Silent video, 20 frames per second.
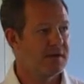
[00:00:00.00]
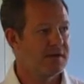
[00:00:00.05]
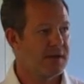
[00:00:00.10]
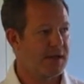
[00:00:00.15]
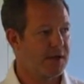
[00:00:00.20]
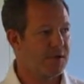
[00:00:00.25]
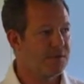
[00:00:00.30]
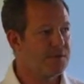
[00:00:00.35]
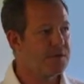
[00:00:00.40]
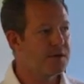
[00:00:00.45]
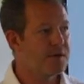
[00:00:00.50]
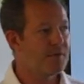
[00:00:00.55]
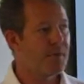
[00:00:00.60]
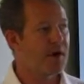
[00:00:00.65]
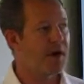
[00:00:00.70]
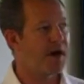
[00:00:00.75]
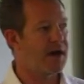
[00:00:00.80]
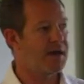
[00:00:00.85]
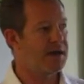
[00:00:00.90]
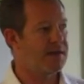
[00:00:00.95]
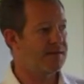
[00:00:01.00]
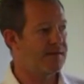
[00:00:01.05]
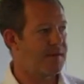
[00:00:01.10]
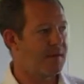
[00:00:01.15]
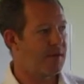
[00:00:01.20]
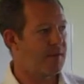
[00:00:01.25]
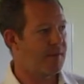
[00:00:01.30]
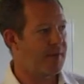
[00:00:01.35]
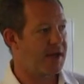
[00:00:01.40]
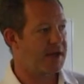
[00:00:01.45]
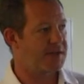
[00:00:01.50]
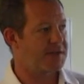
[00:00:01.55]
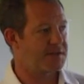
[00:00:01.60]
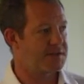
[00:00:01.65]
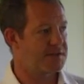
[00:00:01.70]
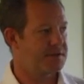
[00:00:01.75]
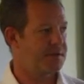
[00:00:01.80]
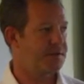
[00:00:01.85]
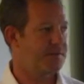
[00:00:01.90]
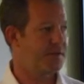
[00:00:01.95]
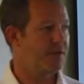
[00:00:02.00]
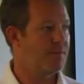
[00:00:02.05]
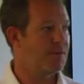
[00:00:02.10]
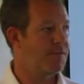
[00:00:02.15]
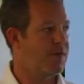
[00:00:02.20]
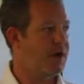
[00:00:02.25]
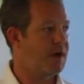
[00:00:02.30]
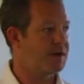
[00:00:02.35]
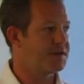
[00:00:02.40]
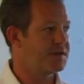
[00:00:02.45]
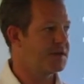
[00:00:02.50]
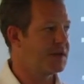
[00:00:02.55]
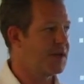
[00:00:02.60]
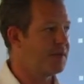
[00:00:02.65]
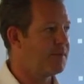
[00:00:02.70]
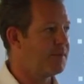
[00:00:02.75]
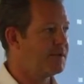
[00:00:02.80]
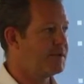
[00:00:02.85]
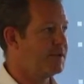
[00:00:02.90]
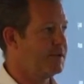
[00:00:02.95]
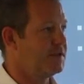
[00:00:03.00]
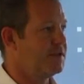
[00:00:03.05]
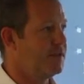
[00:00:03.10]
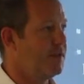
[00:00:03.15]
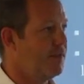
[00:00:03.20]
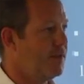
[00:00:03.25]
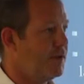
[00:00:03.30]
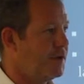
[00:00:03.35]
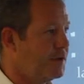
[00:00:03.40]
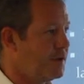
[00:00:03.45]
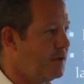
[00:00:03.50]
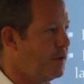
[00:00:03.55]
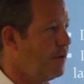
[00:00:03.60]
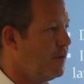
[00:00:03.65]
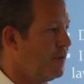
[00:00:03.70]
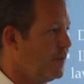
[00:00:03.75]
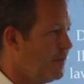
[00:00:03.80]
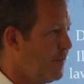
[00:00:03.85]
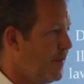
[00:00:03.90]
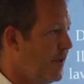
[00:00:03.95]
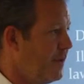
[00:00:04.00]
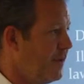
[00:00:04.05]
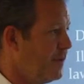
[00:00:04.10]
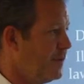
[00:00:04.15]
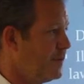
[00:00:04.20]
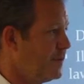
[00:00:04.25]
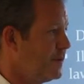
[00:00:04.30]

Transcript: They undermine the very basis of human rights and liberties on which law is built.